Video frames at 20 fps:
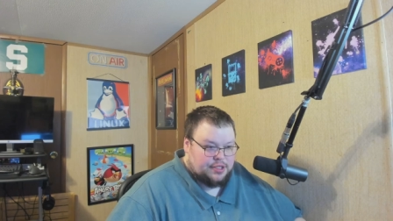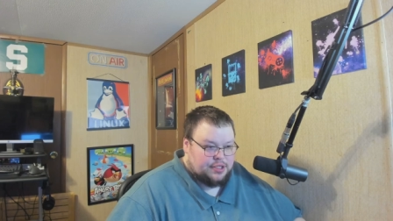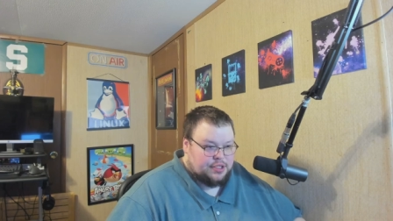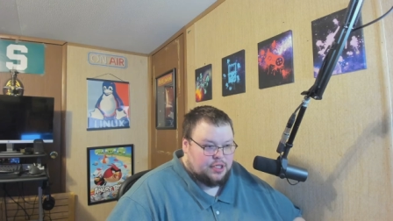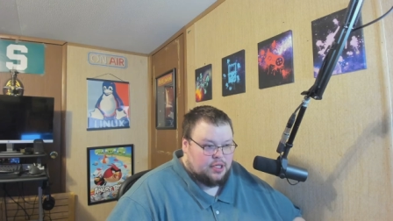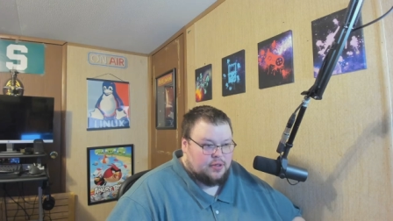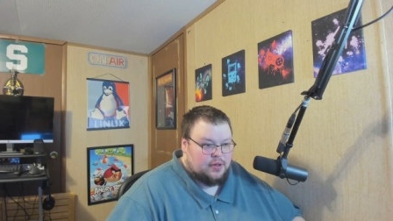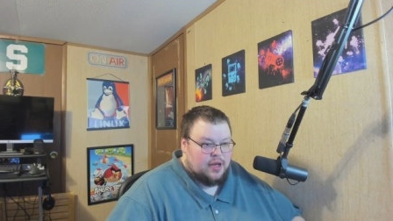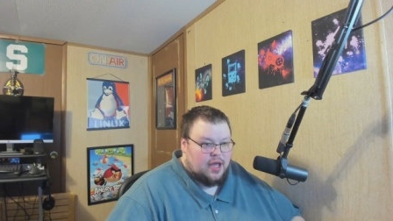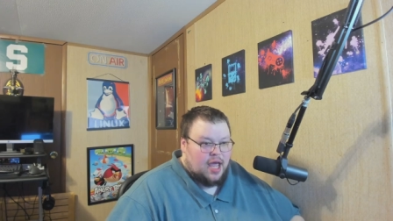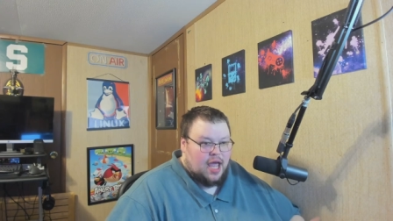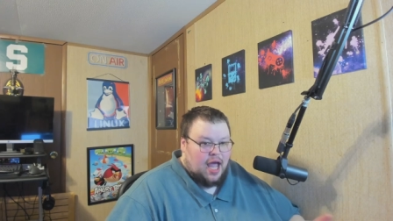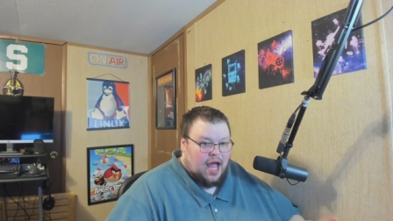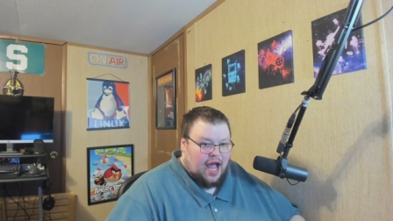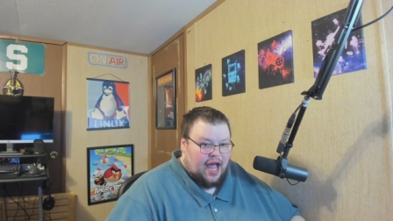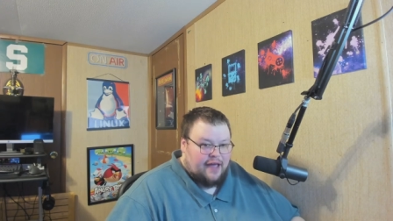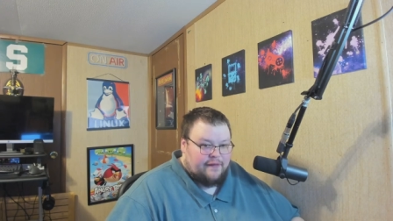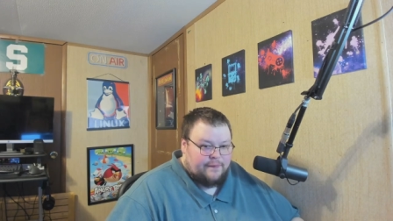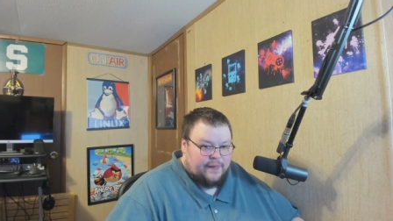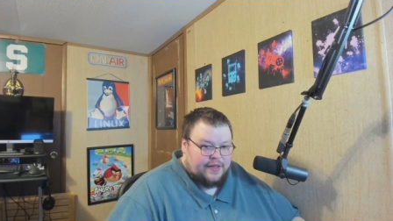So,
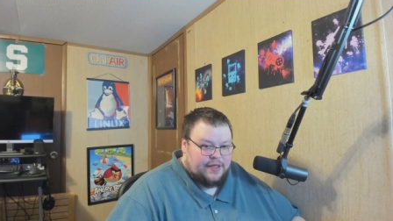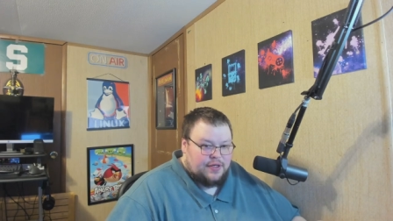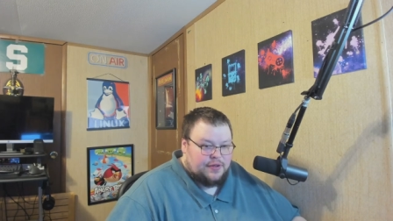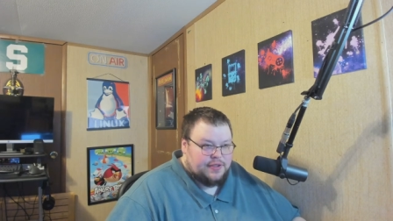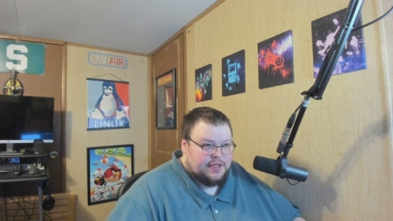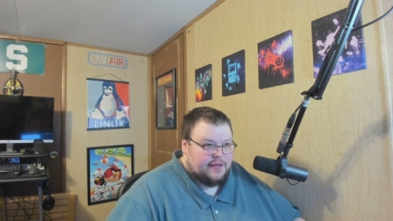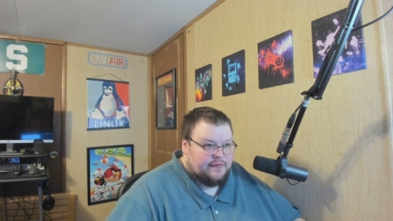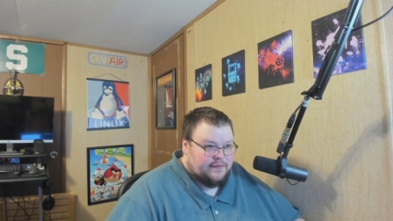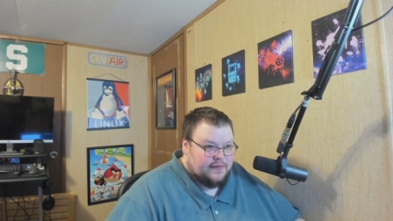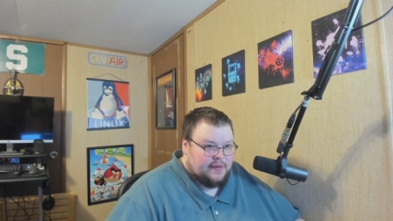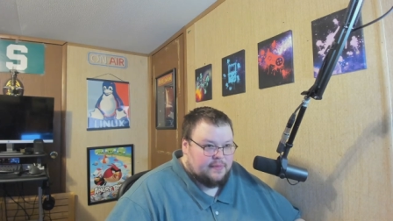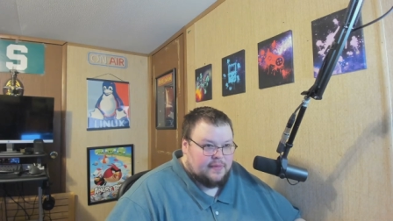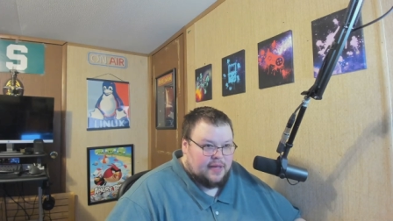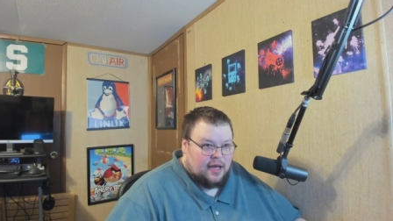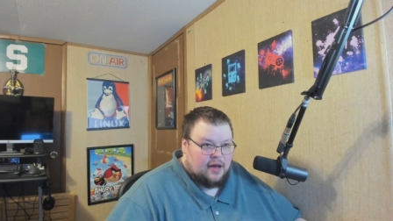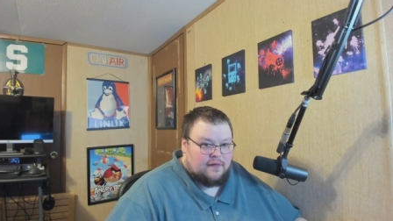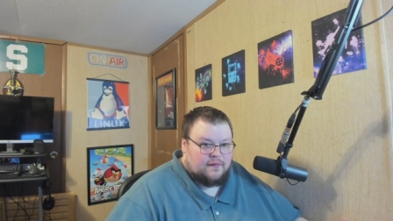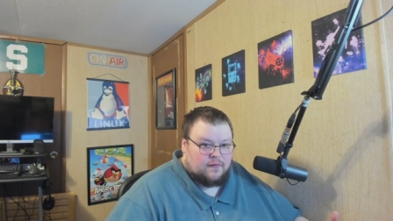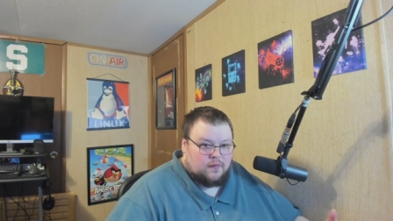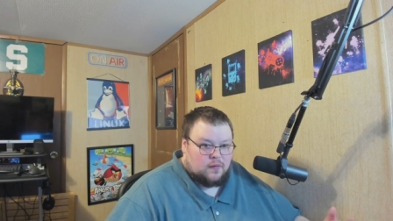I've been using Vim
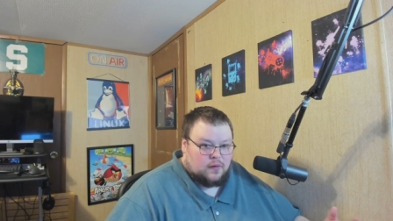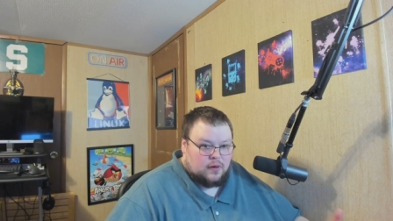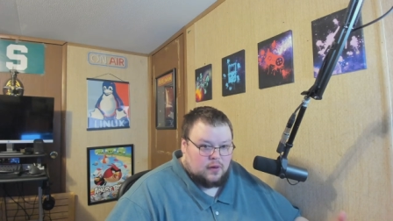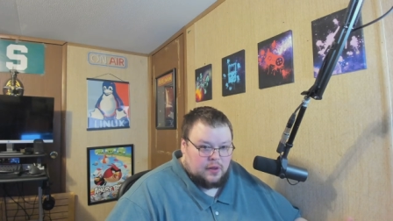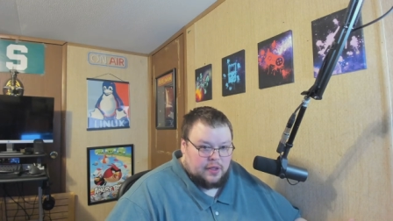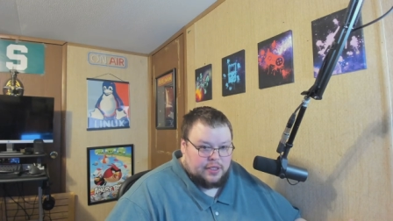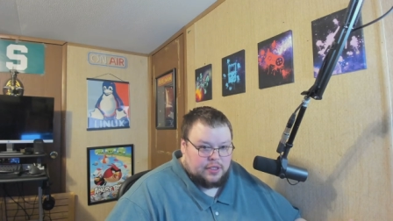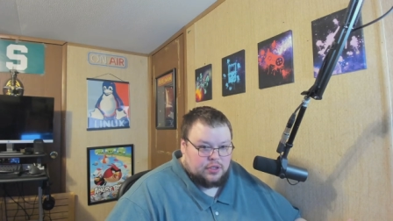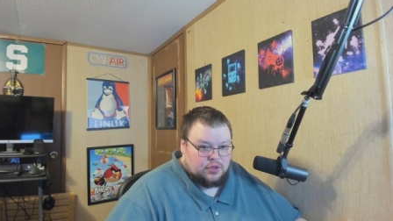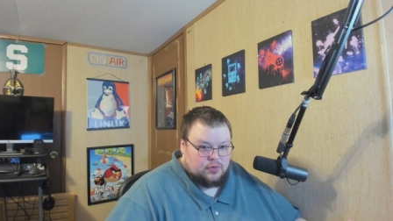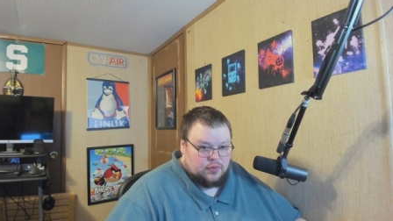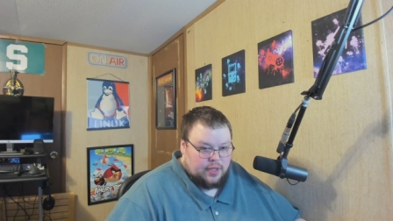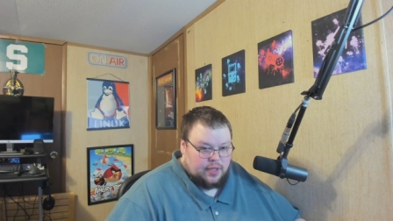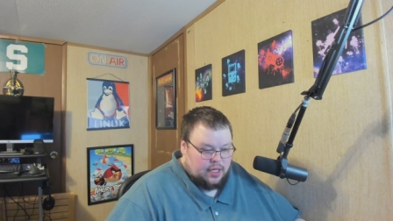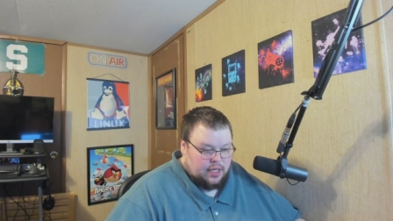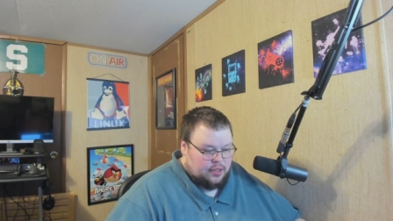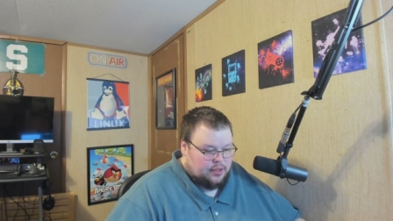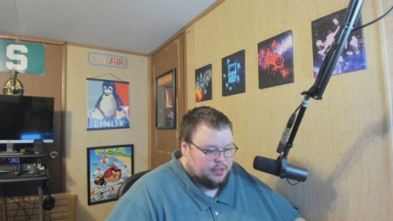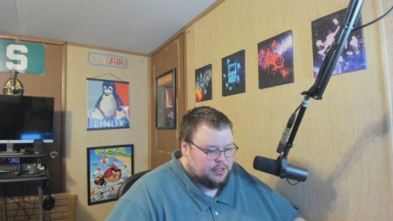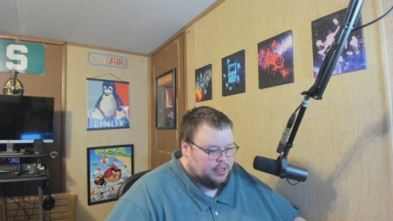now for at least
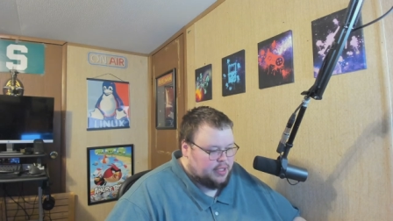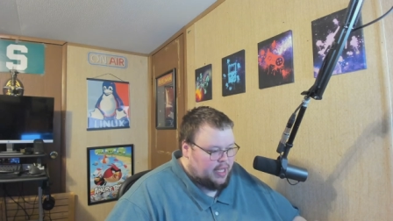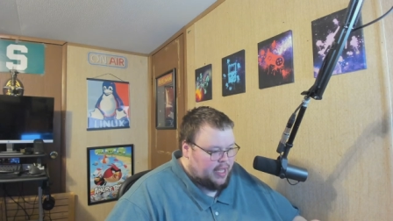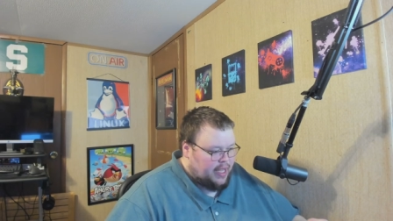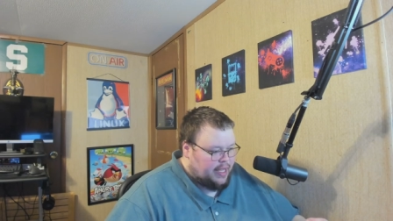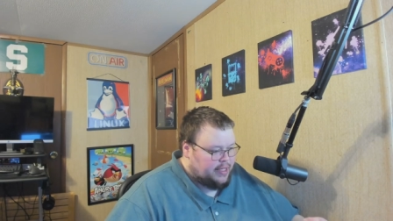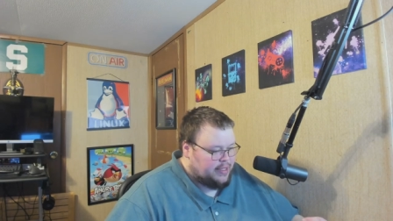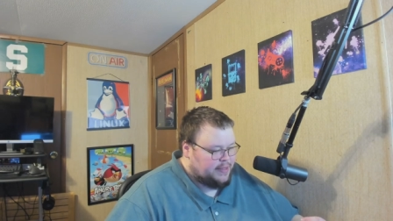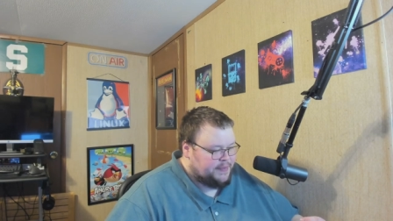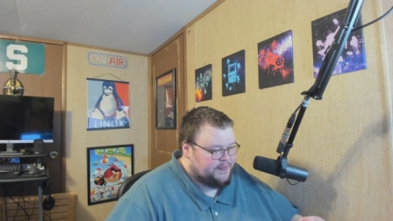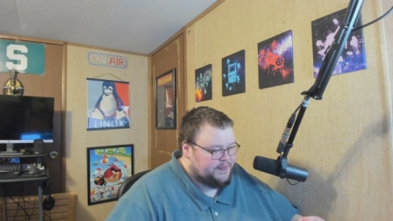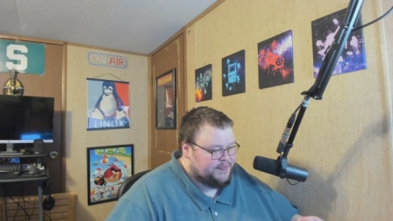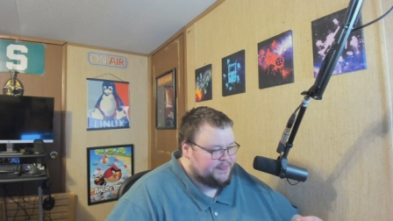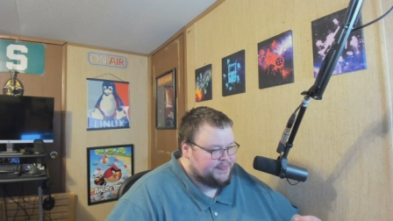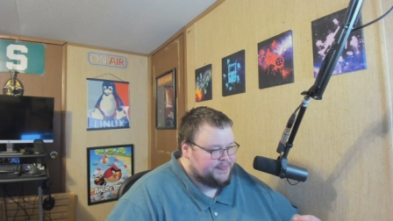three years, and